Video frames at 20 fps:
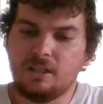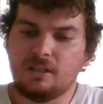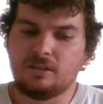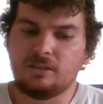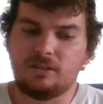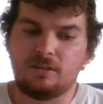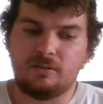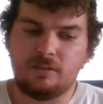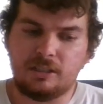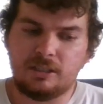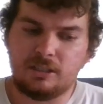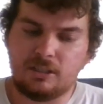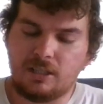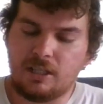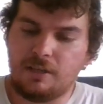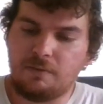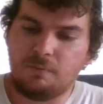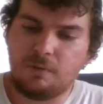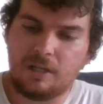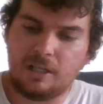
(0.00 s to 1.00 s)
So let's
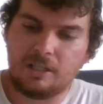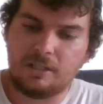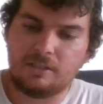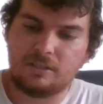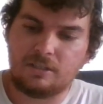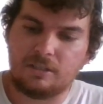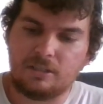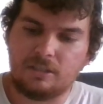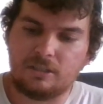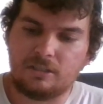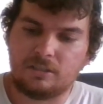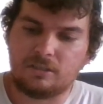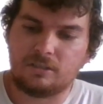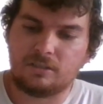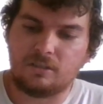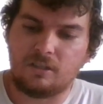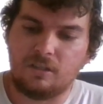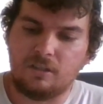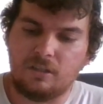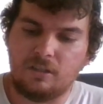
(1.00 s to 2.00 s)
dive right into
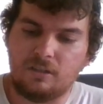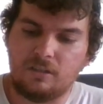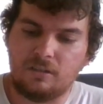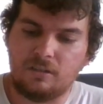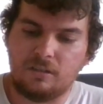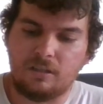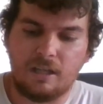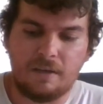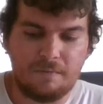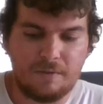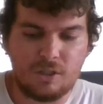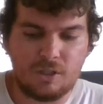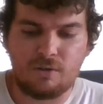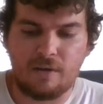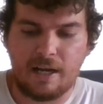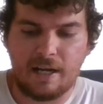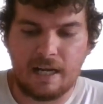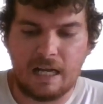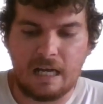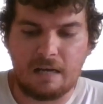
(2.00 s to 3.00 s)
this
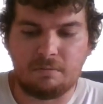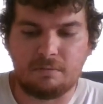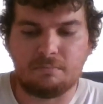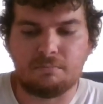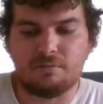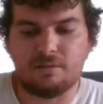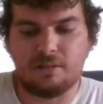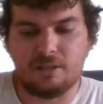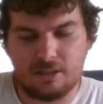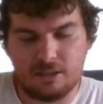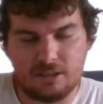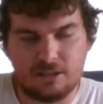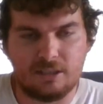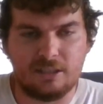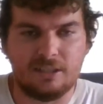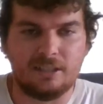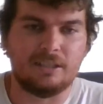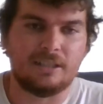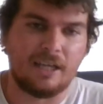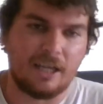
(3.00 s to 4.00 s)
11-track album plus
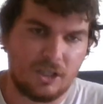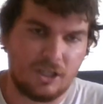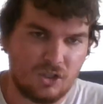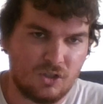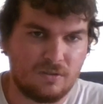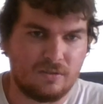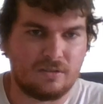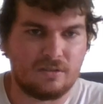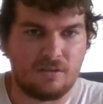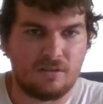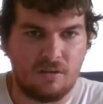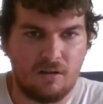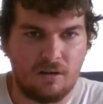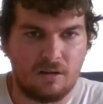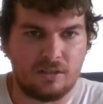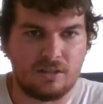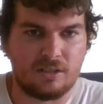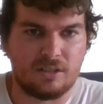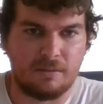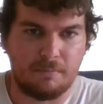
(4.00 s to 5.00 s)
the extra
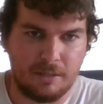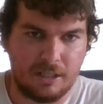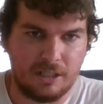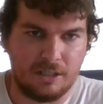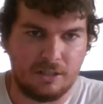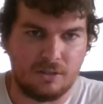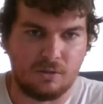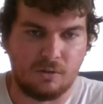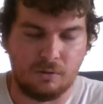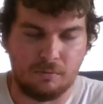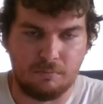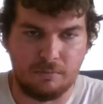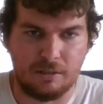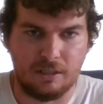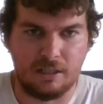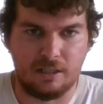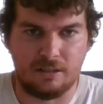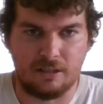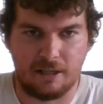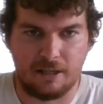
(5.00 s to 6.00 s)
song somebody told
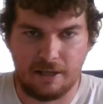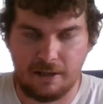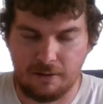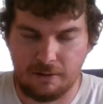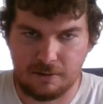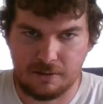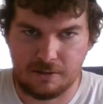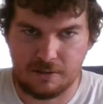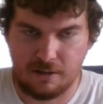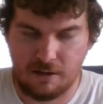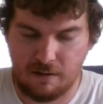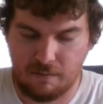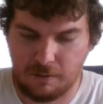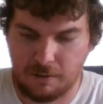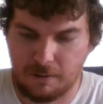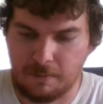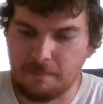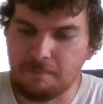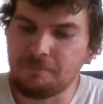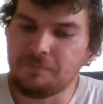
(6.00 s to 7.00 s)
me, The Killers
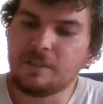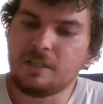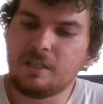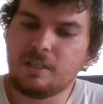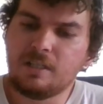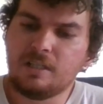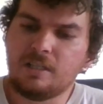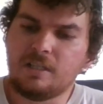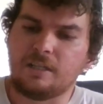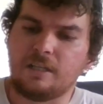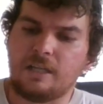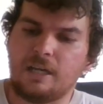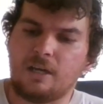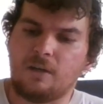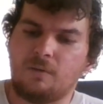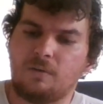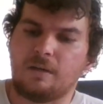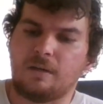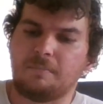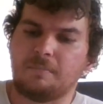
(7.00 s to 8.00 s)
cover.
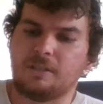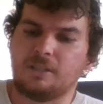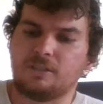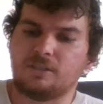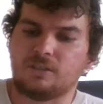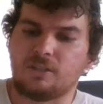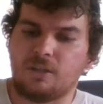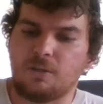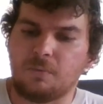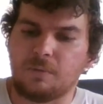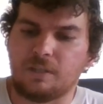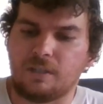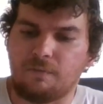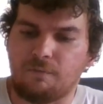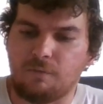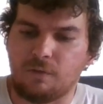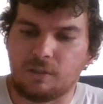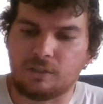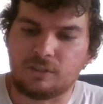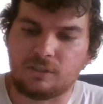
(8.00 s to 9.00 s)
Now, I'm going to start with the
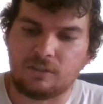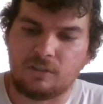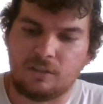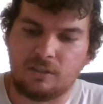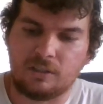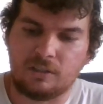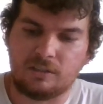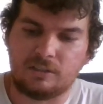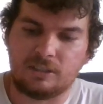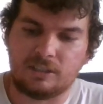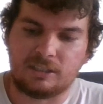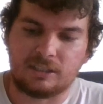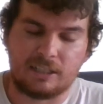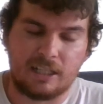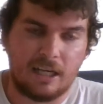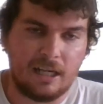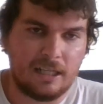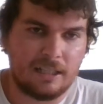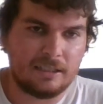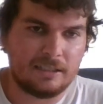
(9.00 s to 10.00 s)
first song,
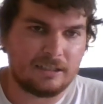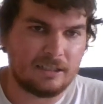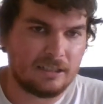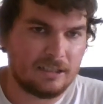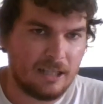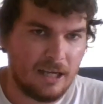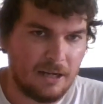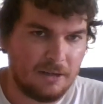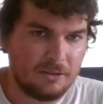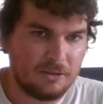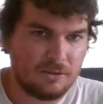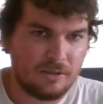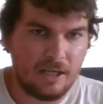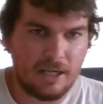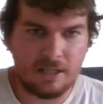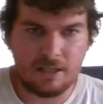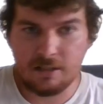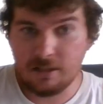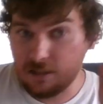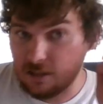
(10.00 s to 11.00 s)
Disguise, the title
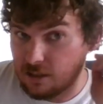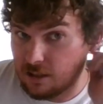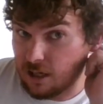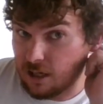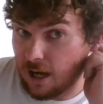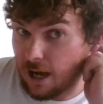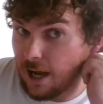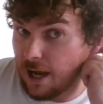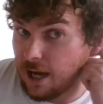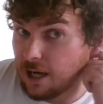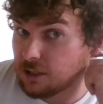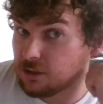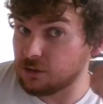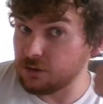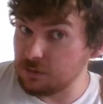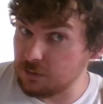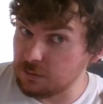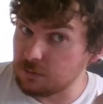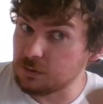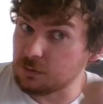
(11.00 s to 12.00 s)
track. I
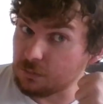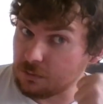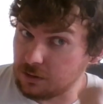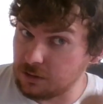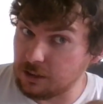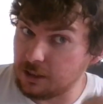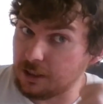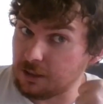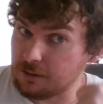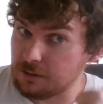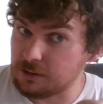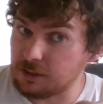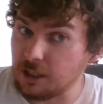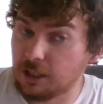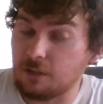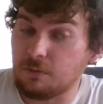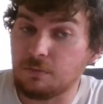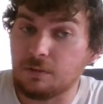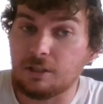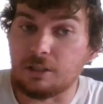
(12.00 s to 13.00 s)
actually was really
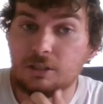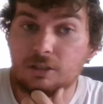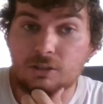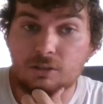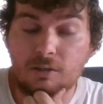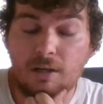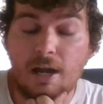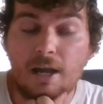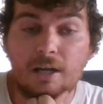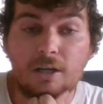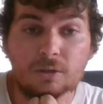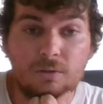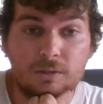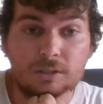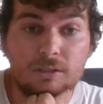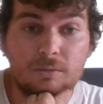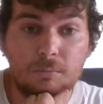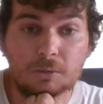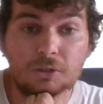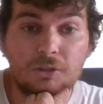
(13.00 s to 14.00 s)
entertained with this track.
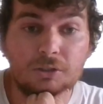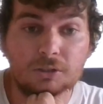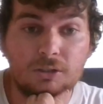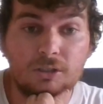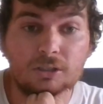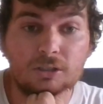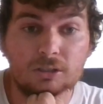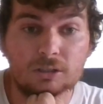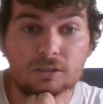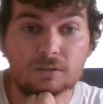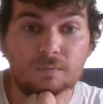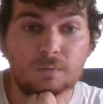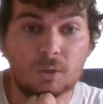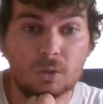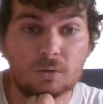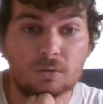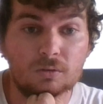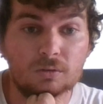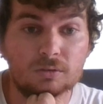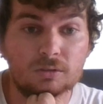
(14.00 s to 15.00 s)
Chris Motionless's
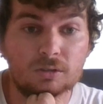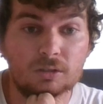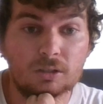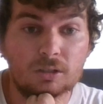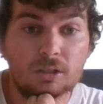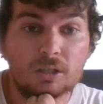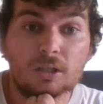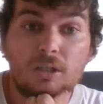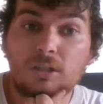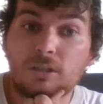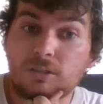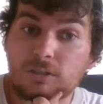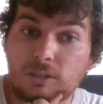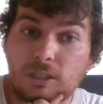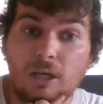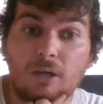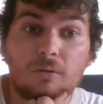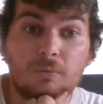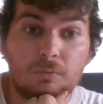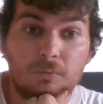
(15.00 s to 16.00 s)
vocals
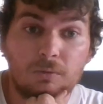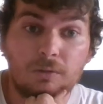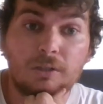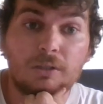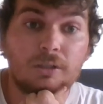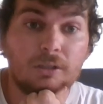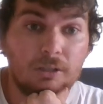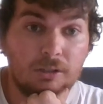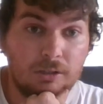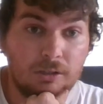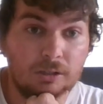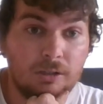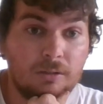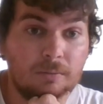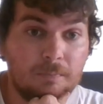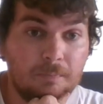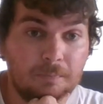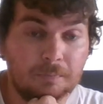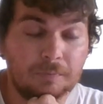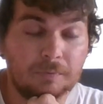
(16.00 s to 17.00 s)
sound really
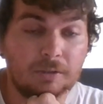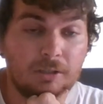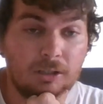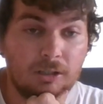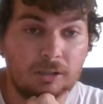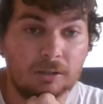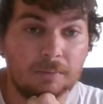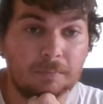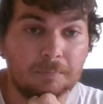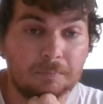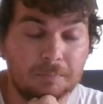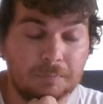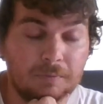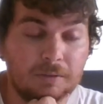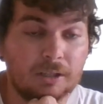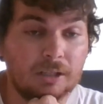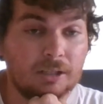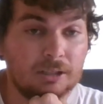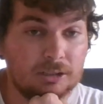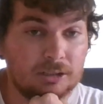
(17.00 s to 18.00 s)
good, and
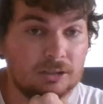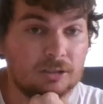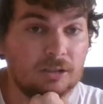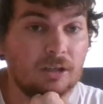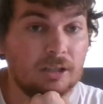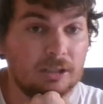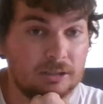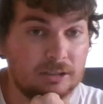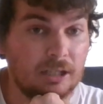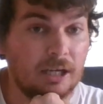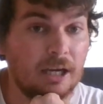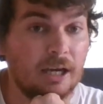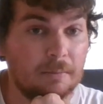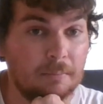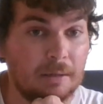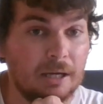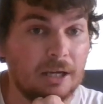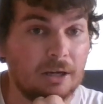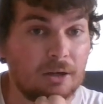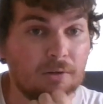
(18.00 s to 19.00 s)
this song is a
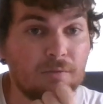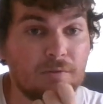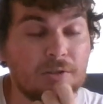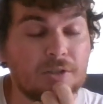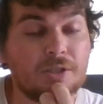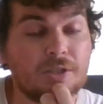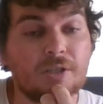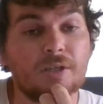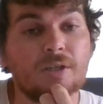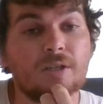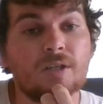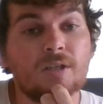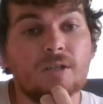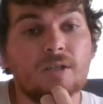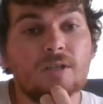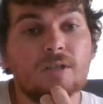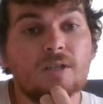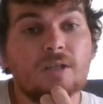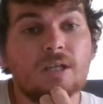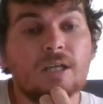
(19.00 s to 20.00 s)
headbanger for sure,
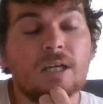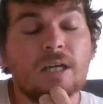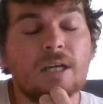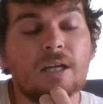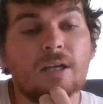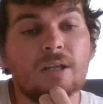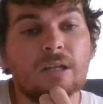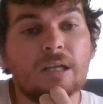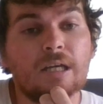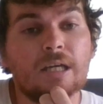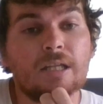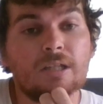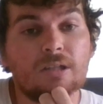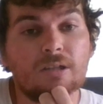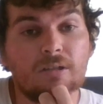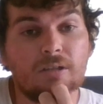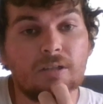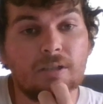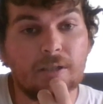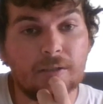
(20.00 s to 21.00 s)
and I like
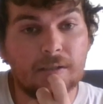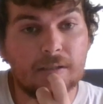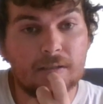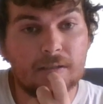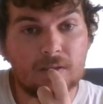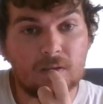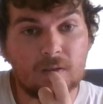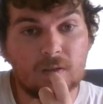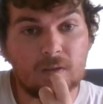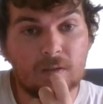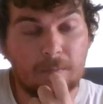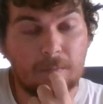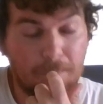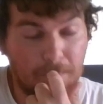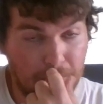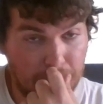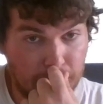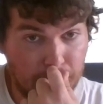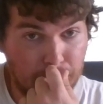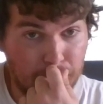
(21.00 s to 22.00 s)
the lyrics
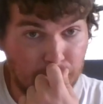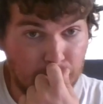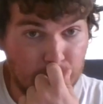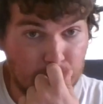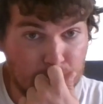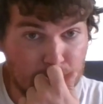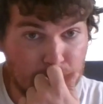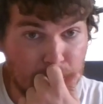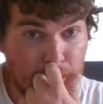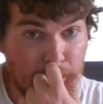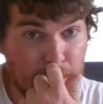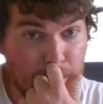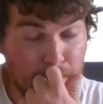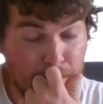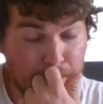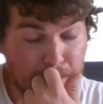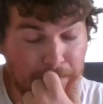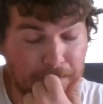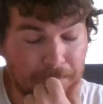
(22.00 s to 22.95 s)
for the song,